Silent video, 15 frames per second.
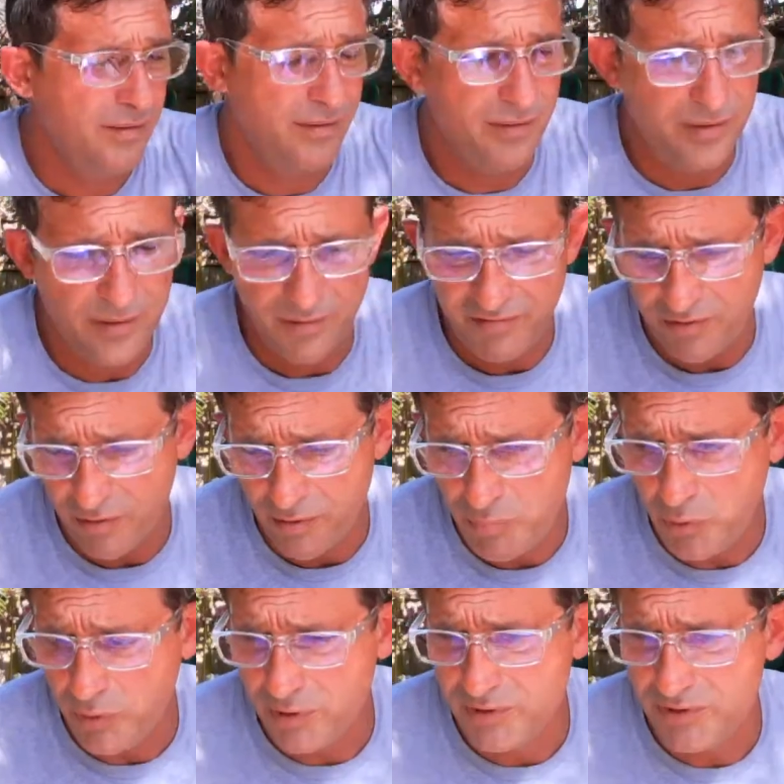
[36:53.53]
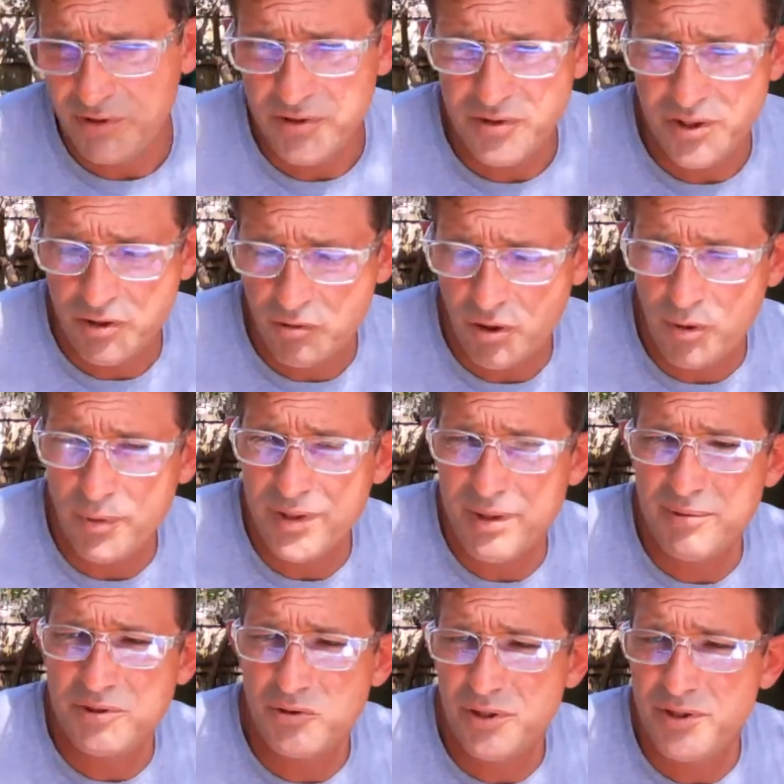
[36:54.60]
you know, very important. So you could grow a
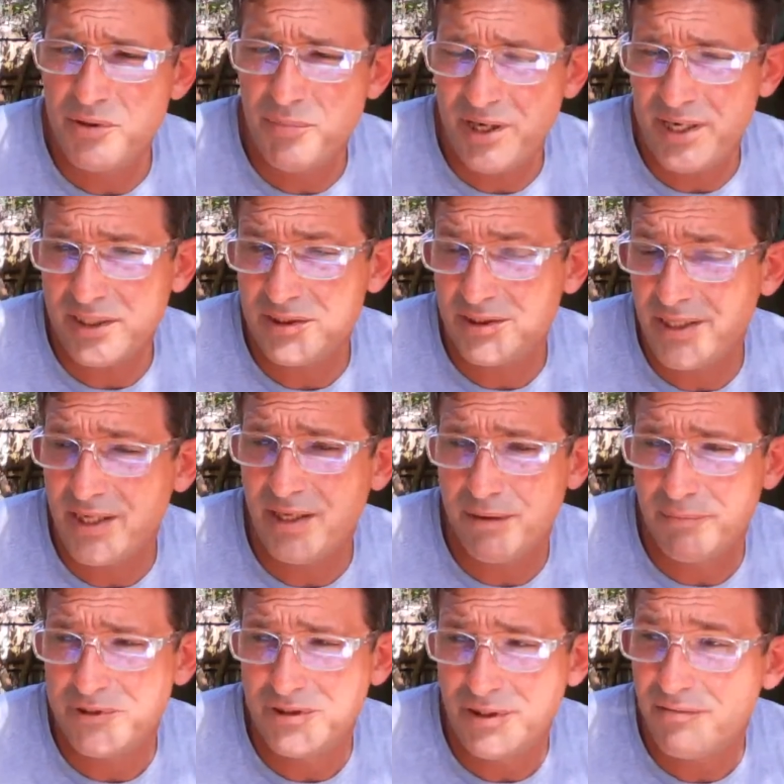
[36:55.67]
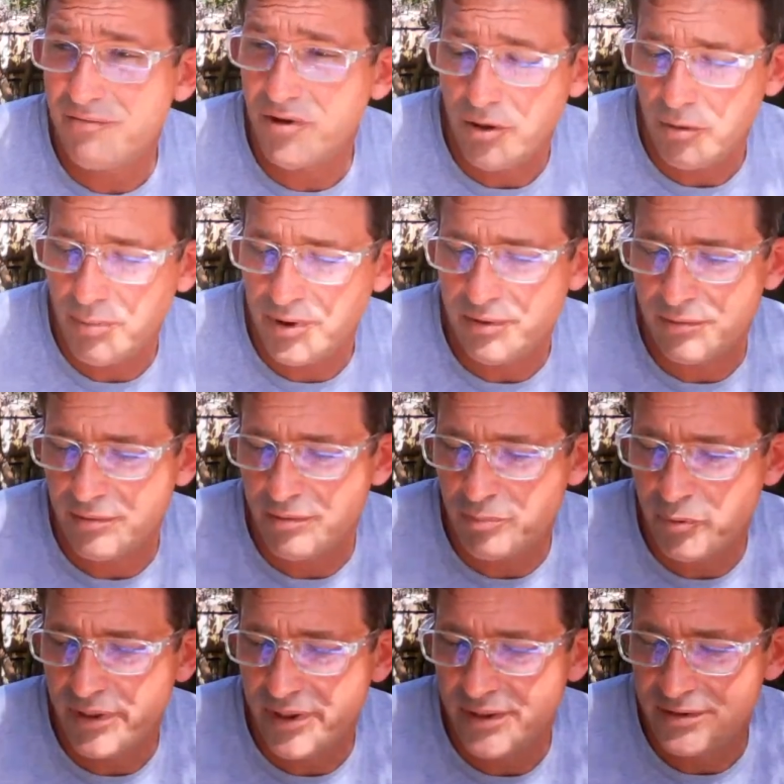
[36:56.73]
lemon tree, and you might actually get lemons. You never know. But the
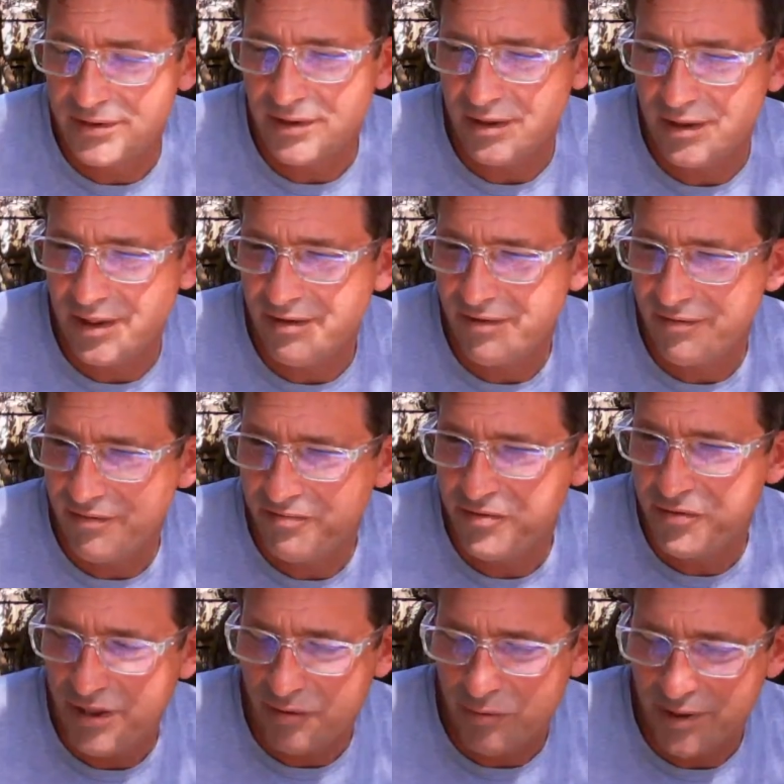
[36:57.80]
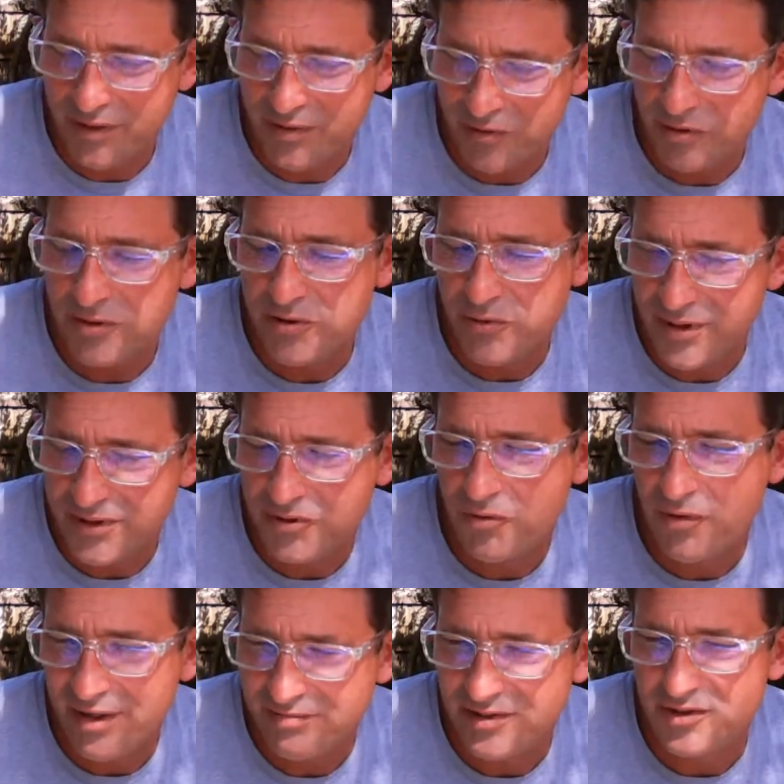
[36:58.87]
point is, uh, if you get one at the nursery that's
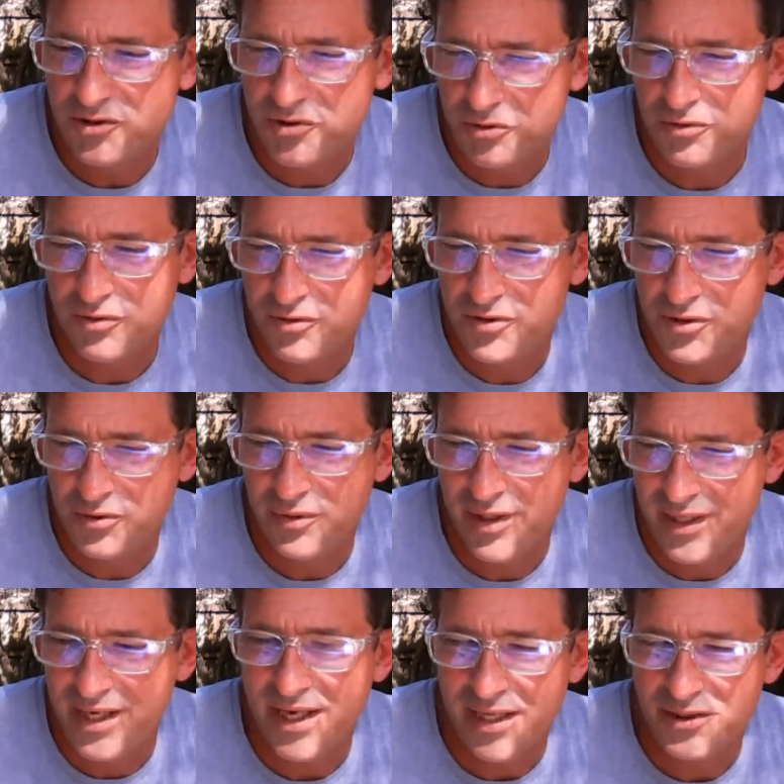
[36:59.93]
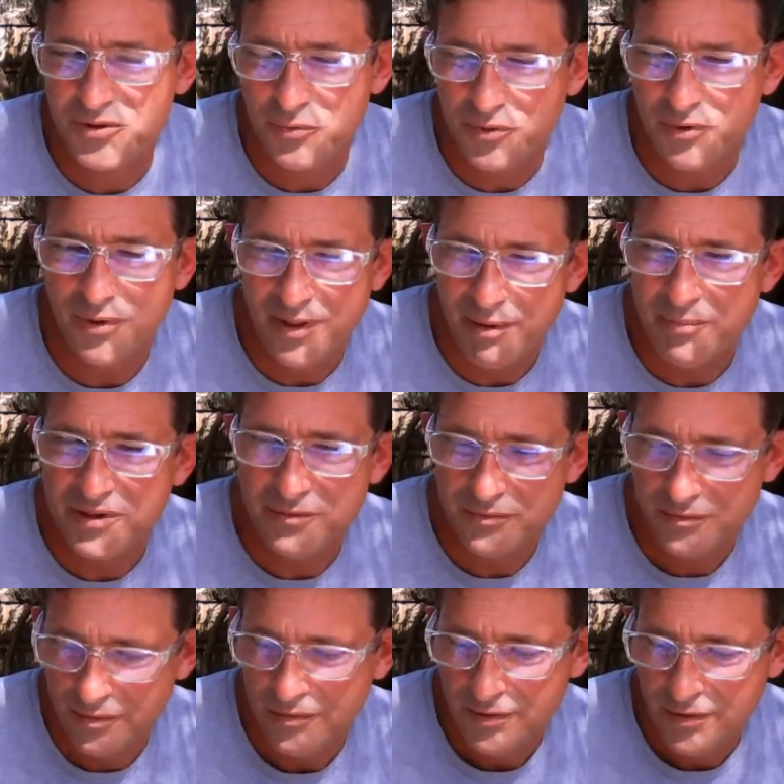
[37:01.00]
grafted to an actual lemon,
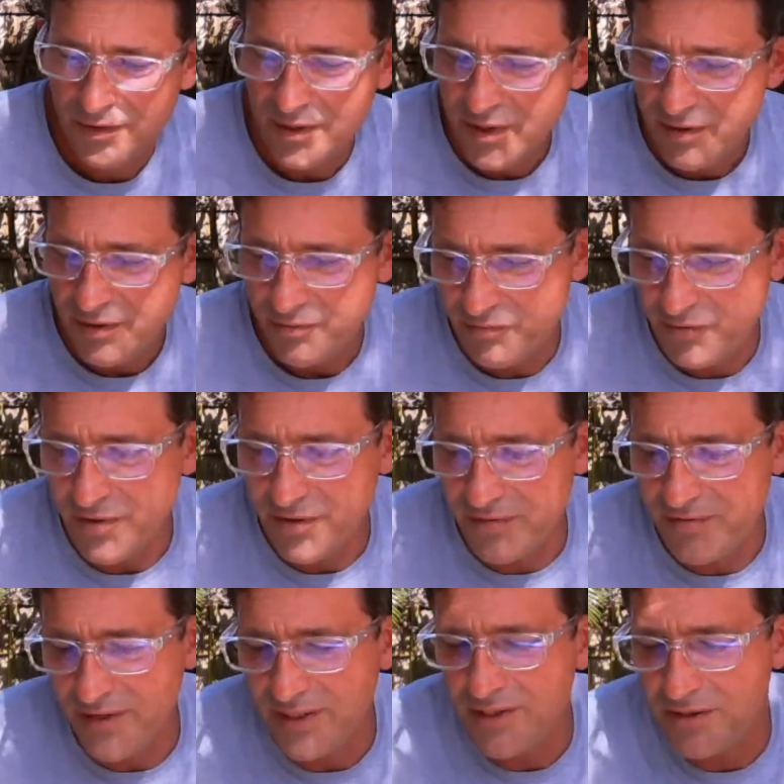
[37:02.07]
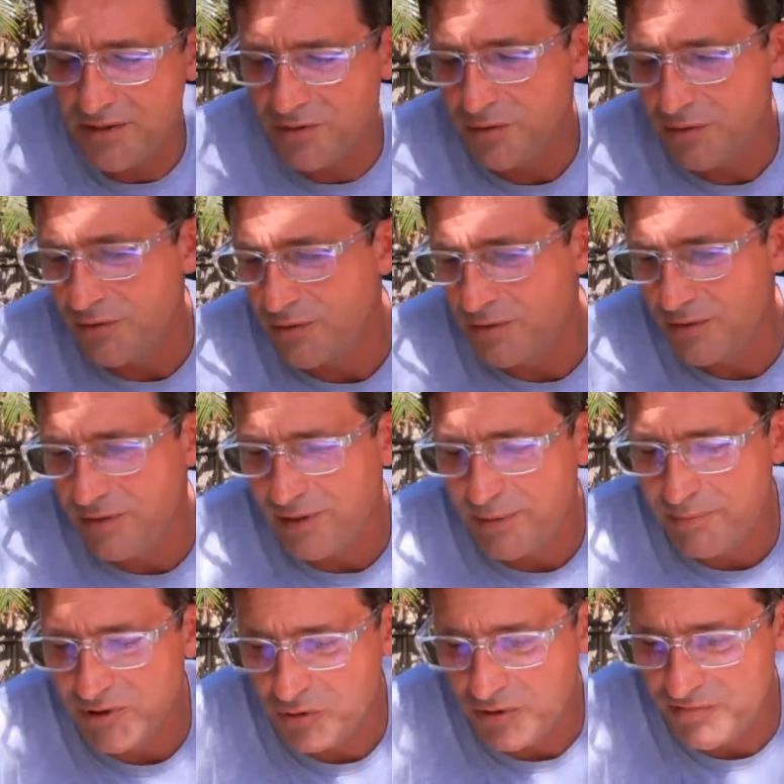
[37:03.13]
the thing to do,
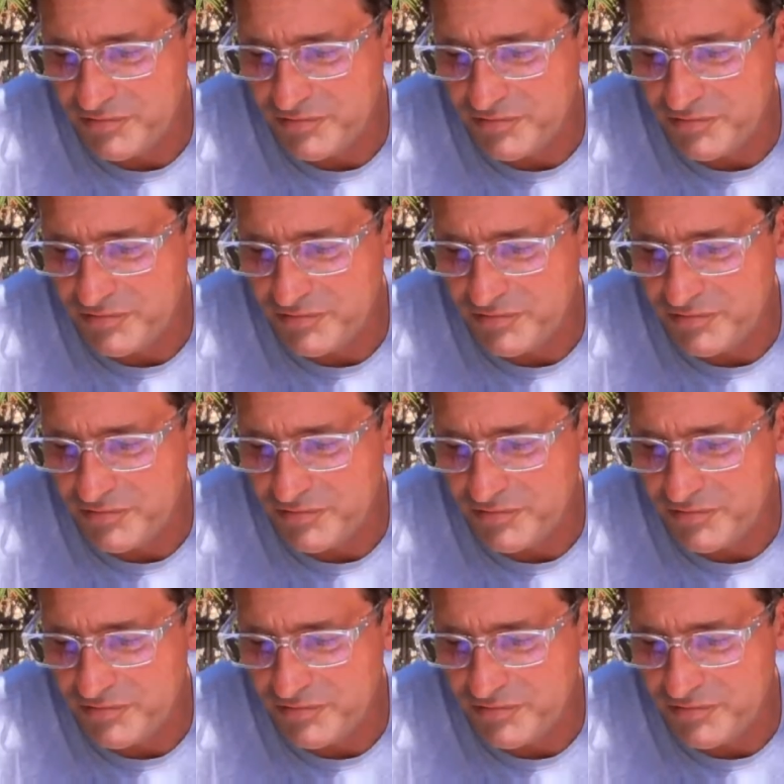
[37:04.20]
lemon tree